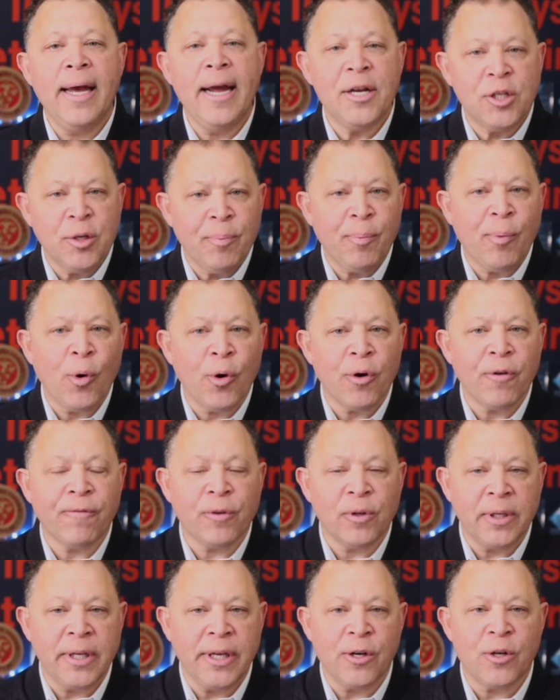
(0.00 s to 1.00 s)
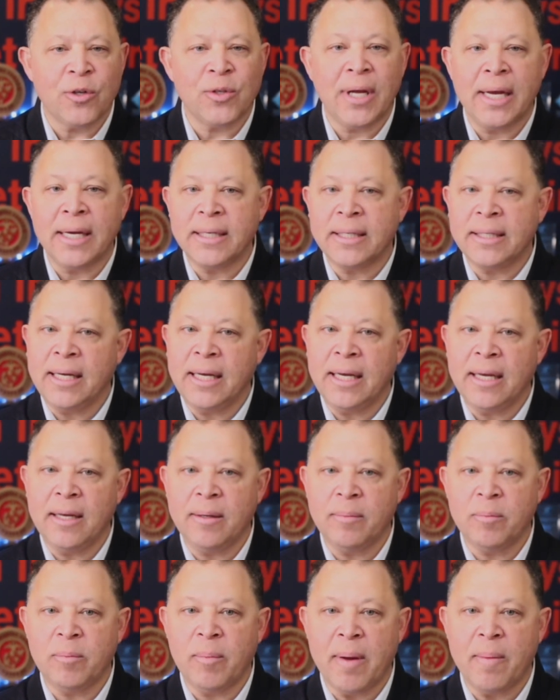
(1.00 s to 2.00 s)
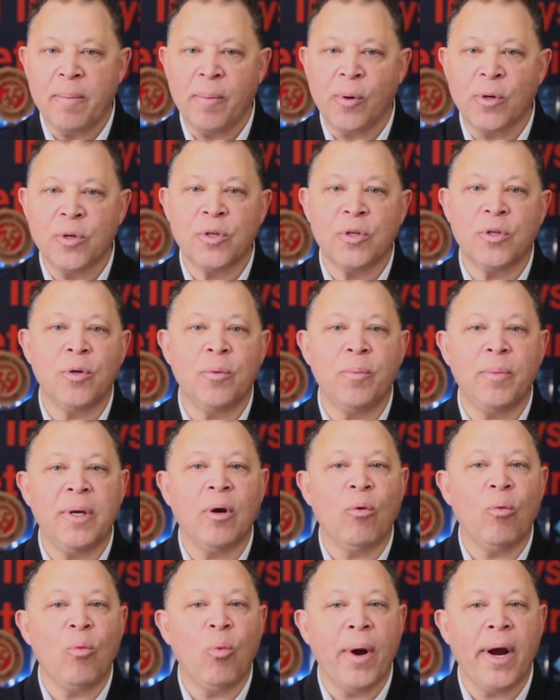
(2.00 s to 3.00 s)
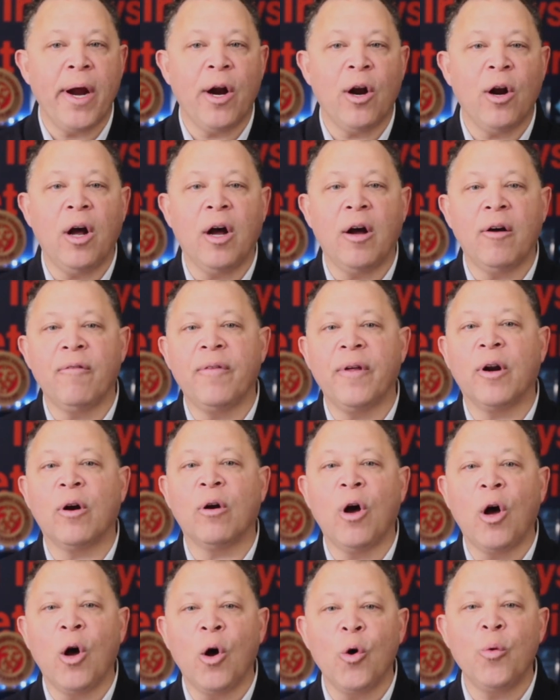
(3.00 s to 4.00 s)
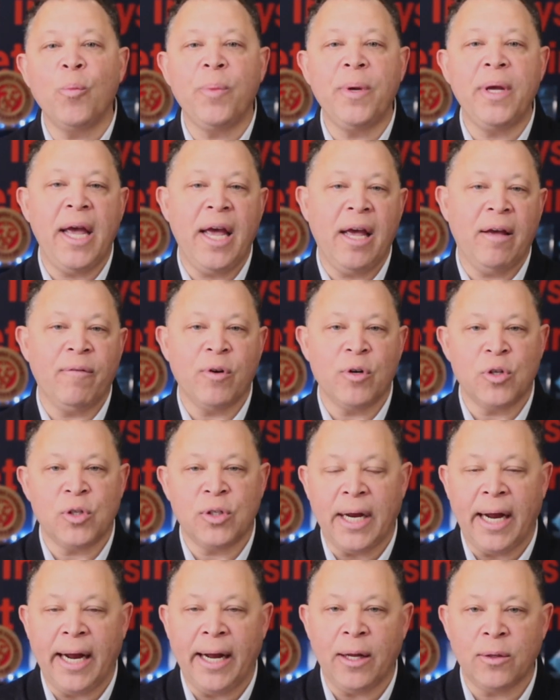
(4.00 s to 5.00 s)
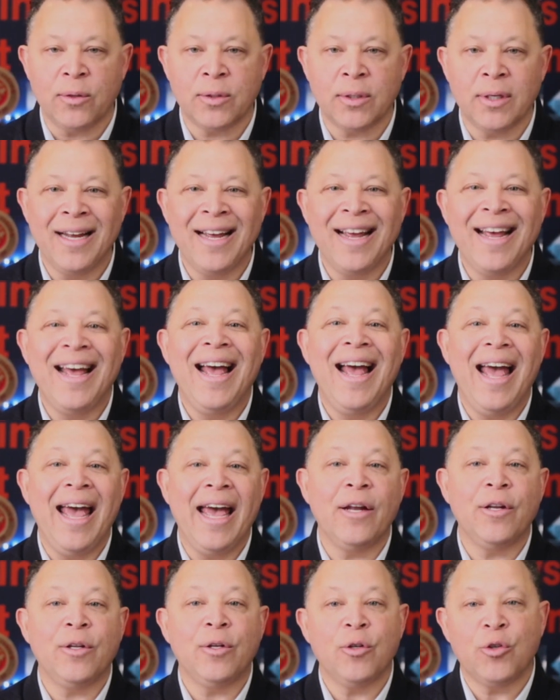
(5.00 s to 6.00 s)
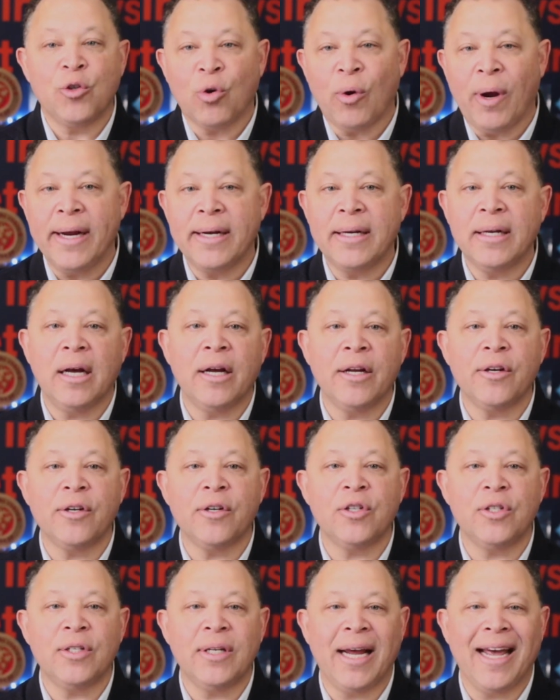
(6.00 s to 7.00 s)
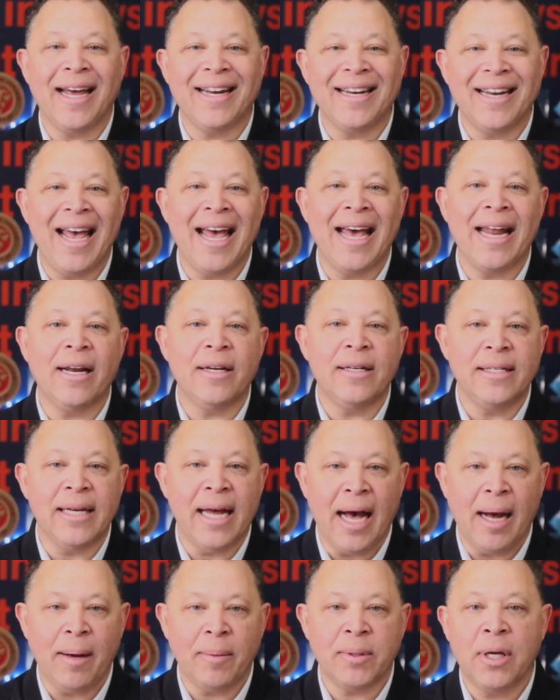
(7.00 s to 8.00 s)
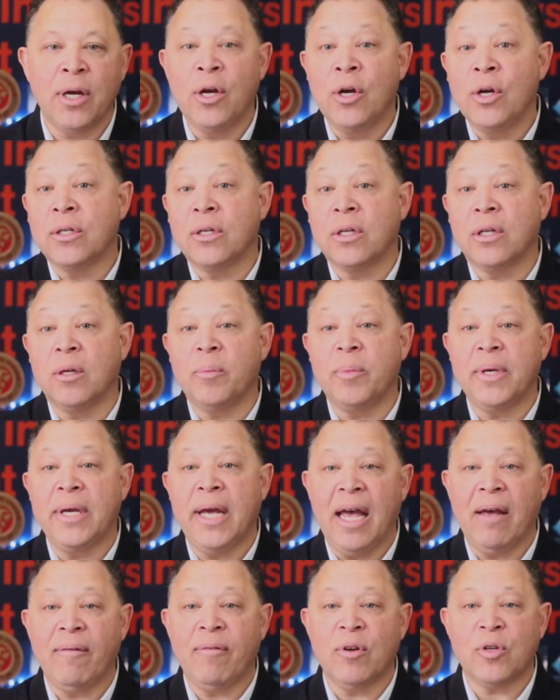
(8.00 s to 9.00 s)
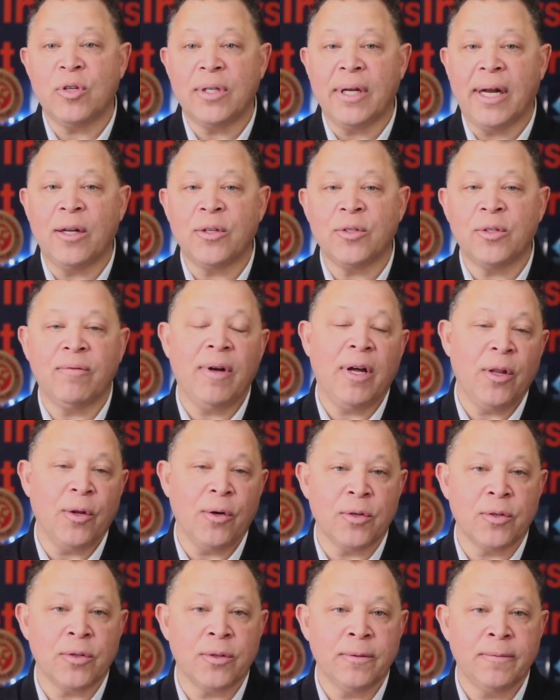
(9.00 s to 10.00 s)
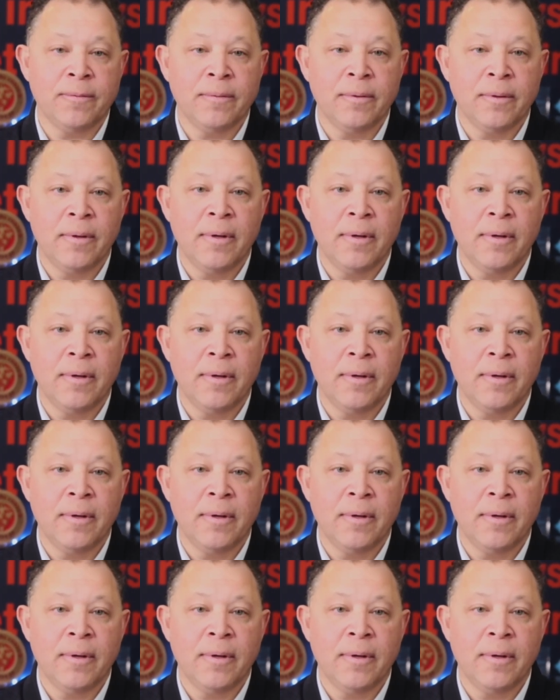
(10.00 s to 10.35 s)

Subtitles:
It's important for leaders and team members to be aware of their own behavior styles and to try to understand and adapt to the behavior styles of others.